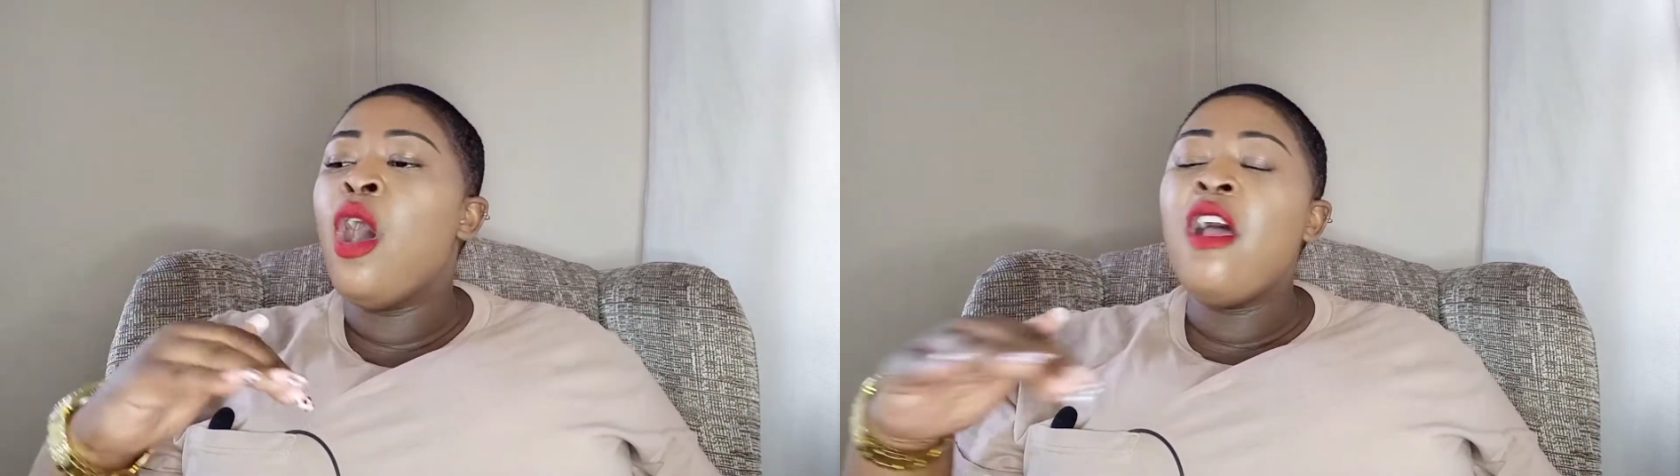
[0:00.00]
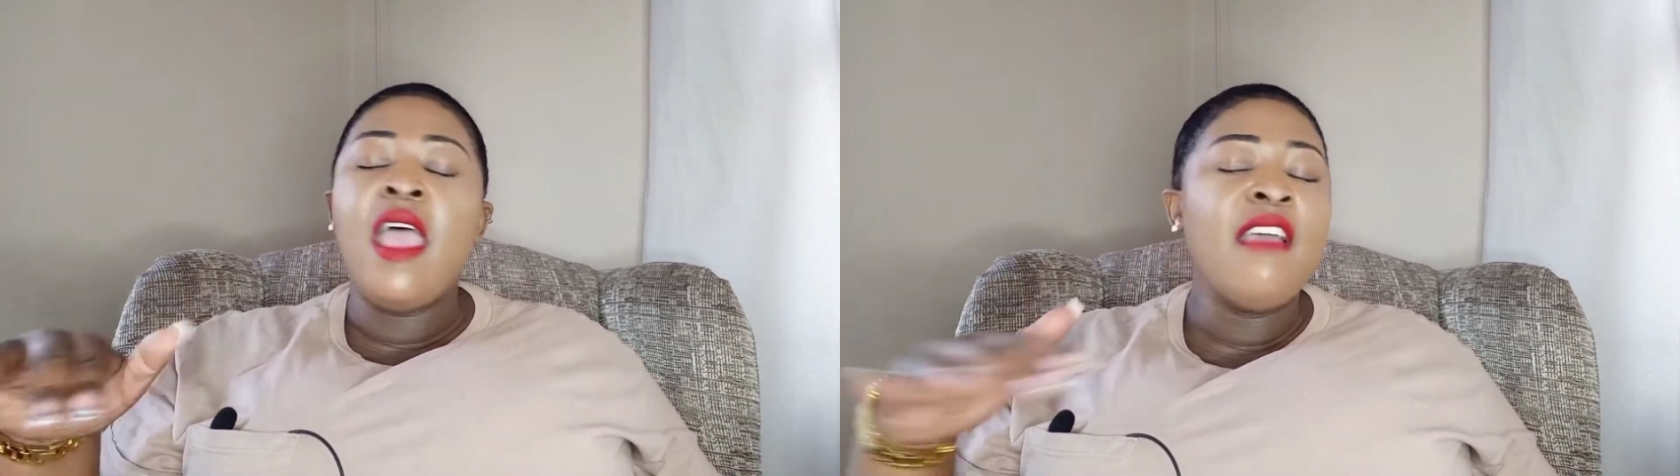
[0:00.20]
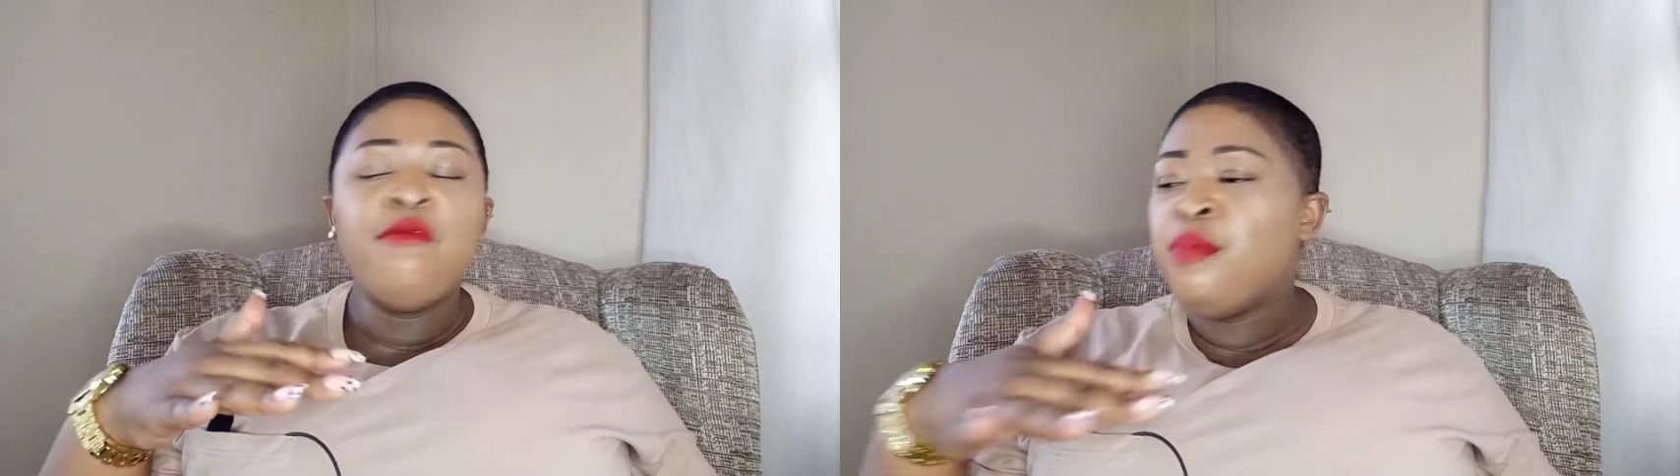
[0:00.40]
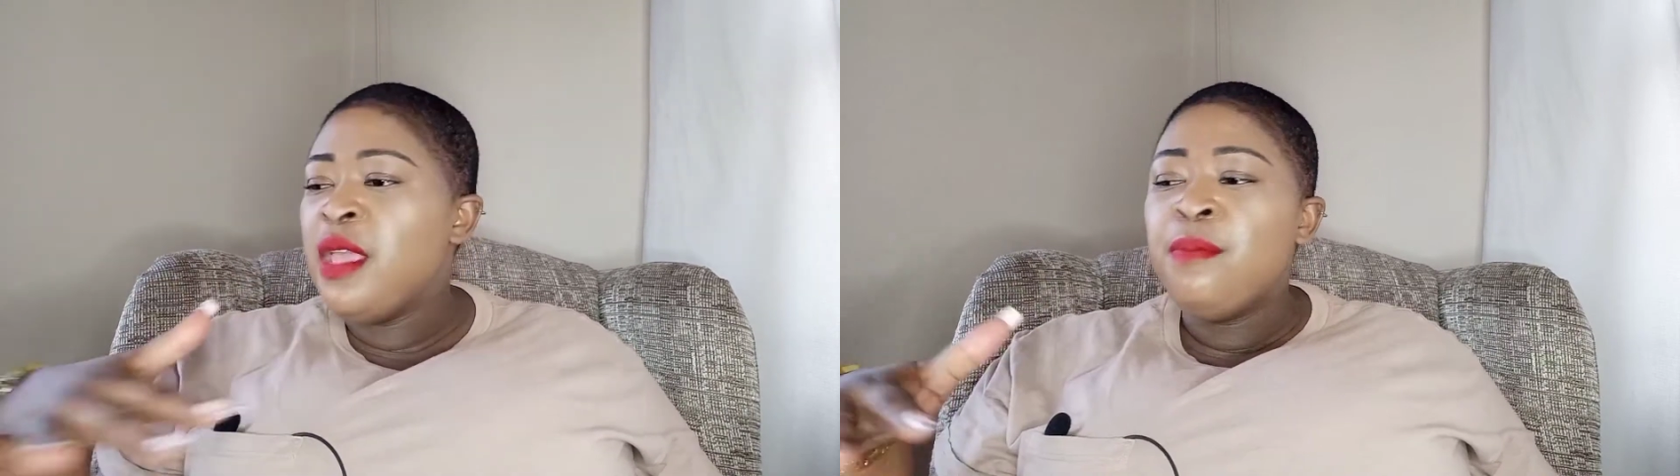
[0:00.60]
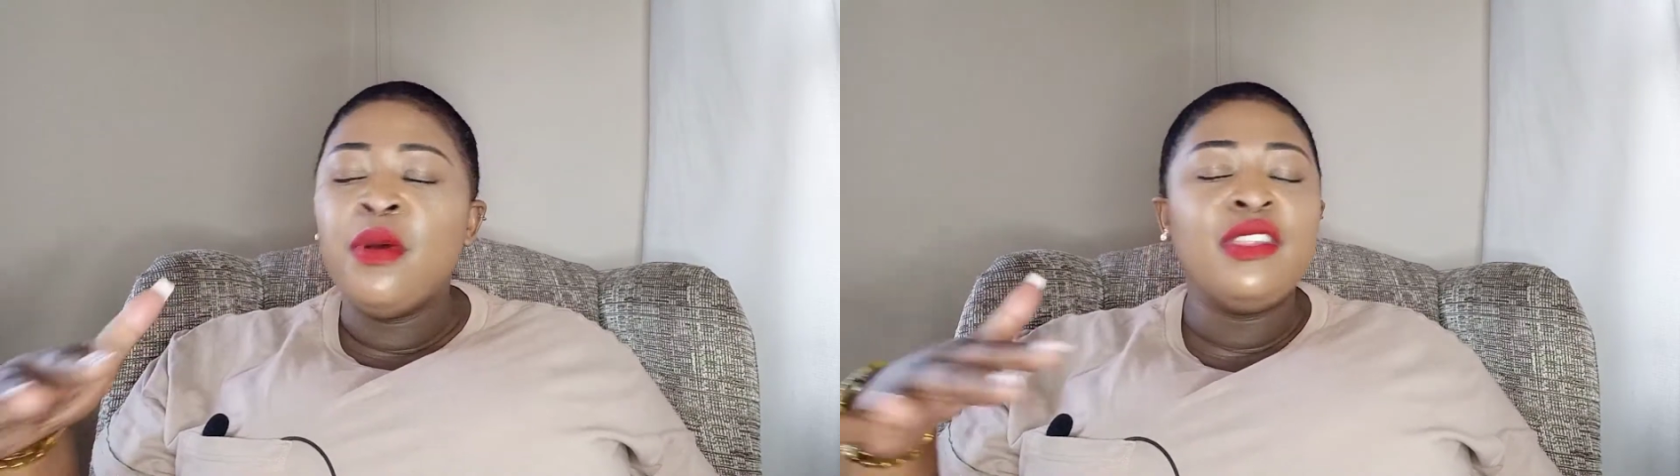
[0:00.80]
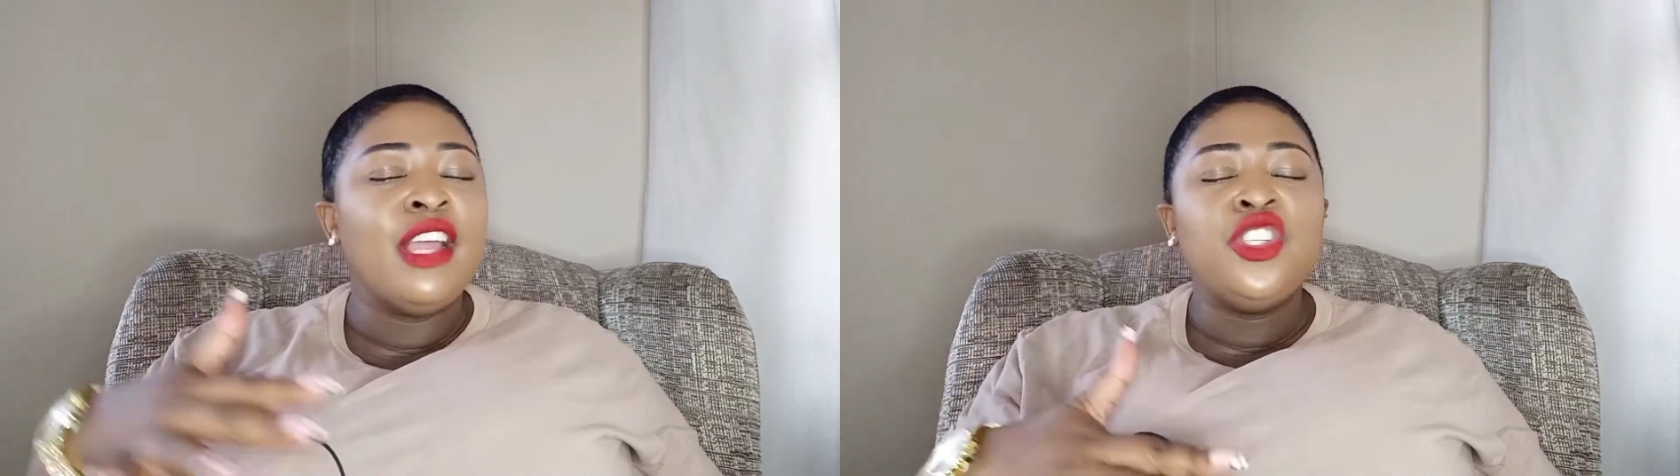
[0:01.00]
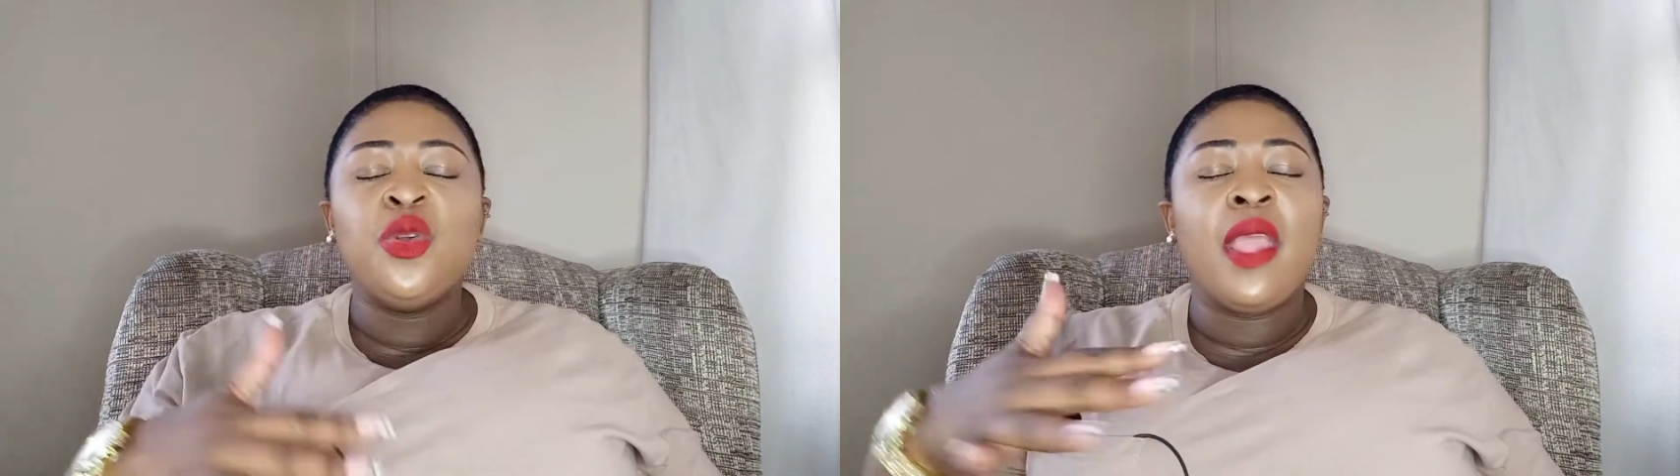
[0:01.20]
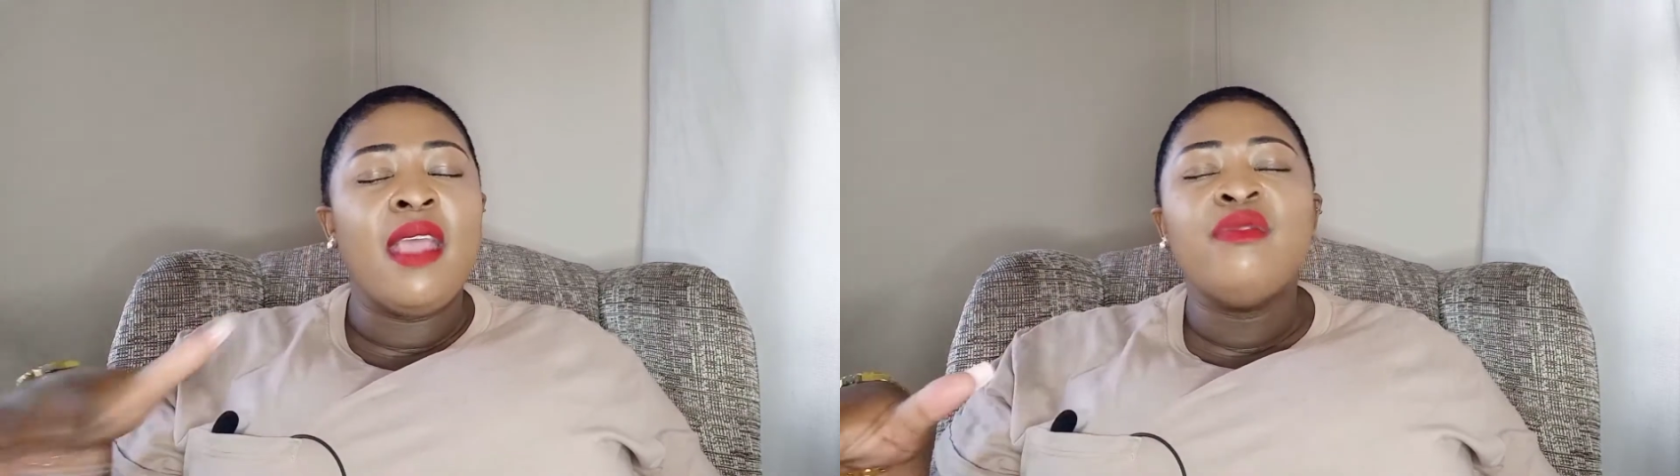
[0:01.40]
Have people that you
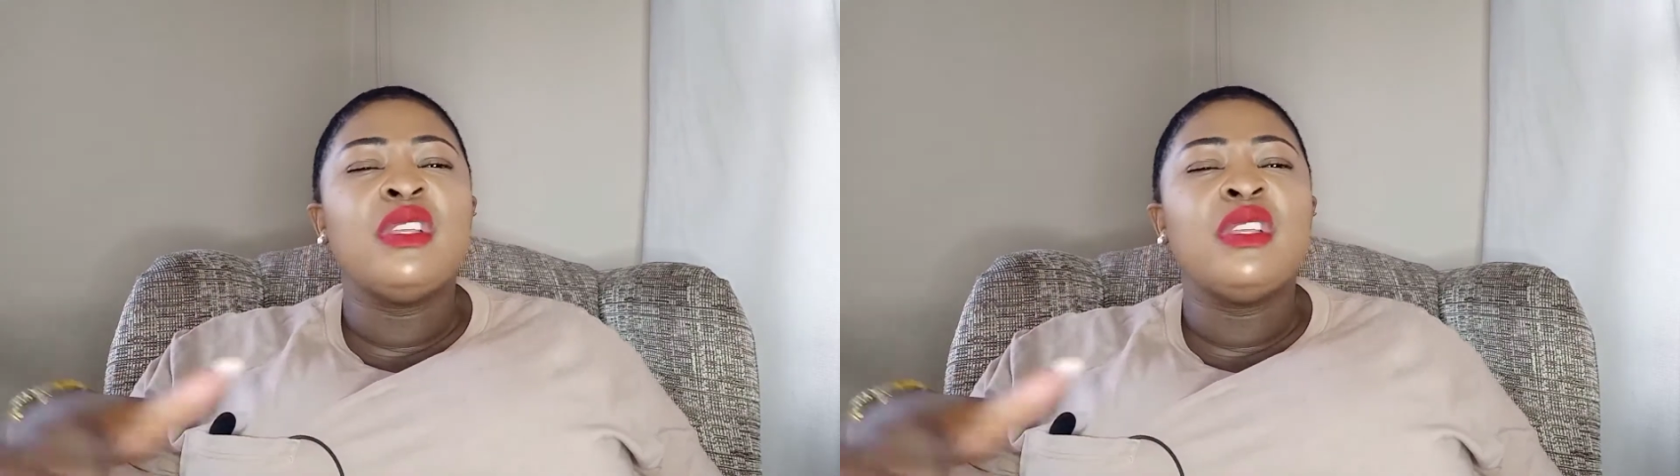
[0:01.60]
have the